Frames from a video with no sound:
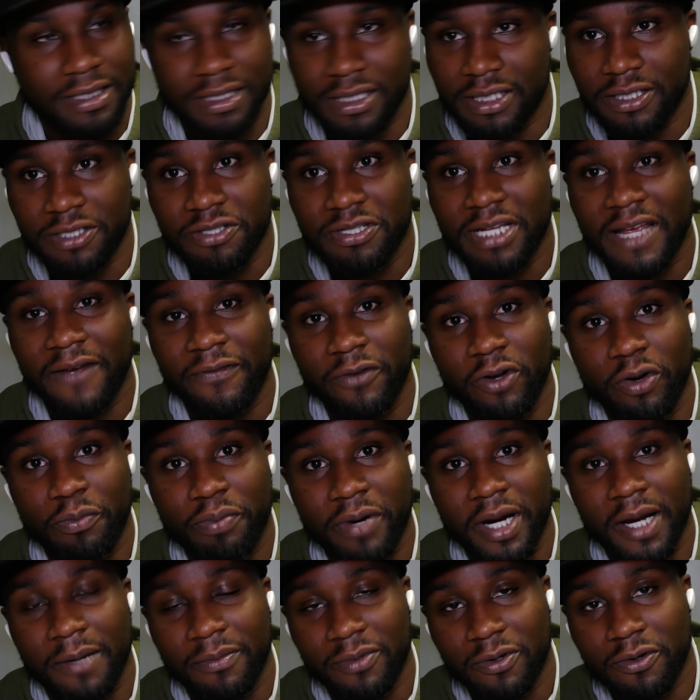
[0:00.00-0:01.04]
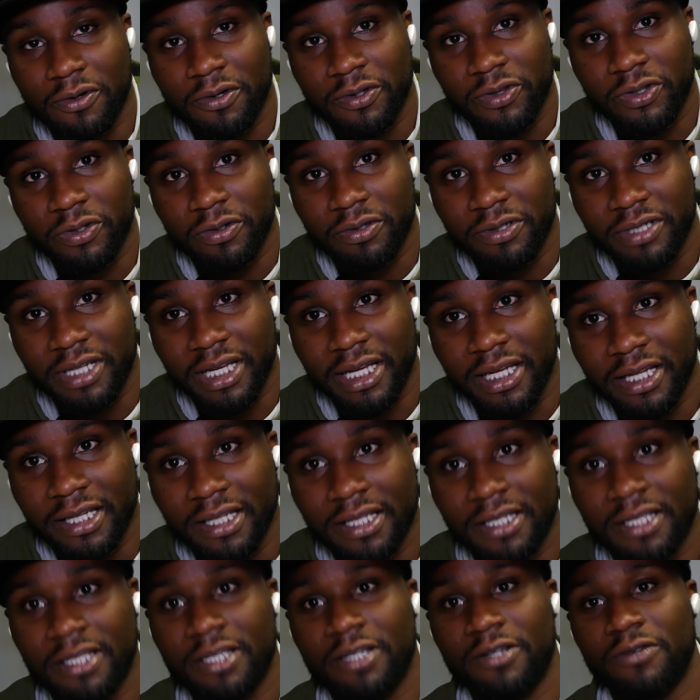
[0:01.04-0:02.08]
you should have no problem going through a day
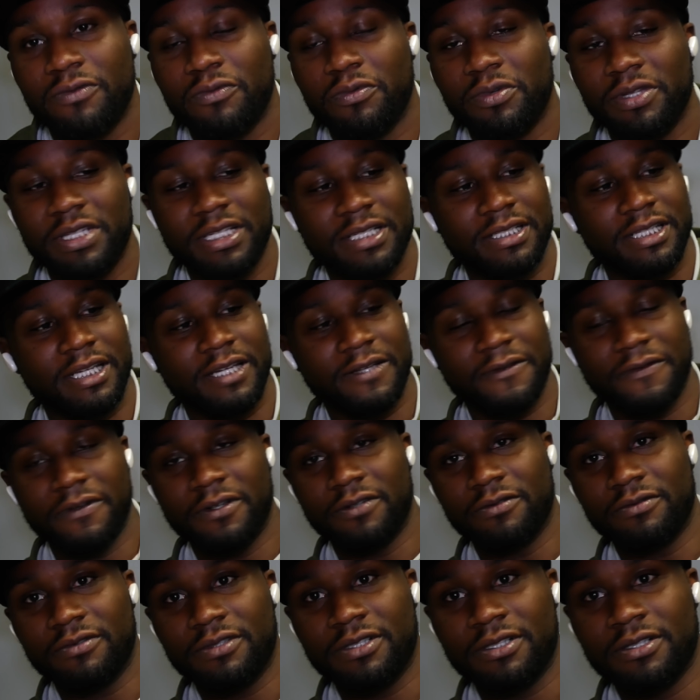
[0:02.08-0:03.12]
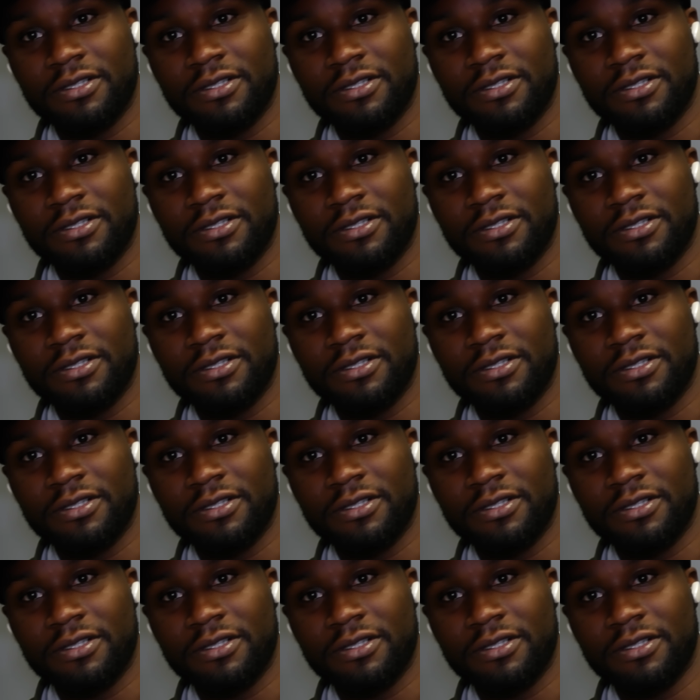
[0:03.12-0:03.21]
with these headphones.